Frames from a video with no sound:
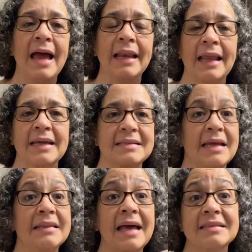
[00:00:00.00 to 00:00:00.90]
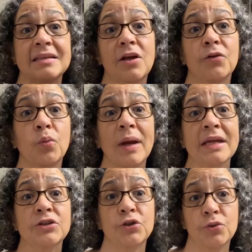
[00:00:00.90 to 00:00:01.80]
And like I said, that's another
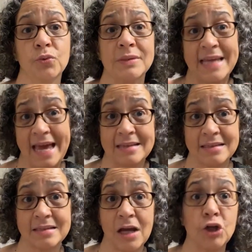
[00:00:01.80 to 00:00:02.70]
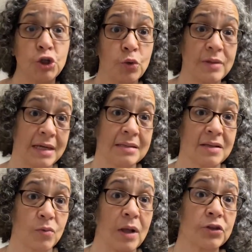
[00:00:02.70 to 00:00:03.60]
way to test new
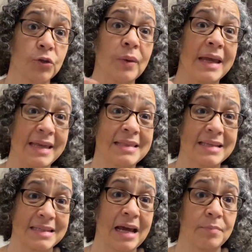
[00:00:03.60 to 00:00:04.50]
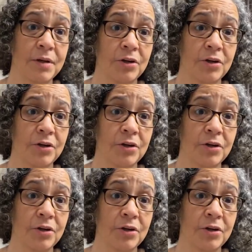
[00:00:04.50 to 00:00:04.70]
things as well too in this time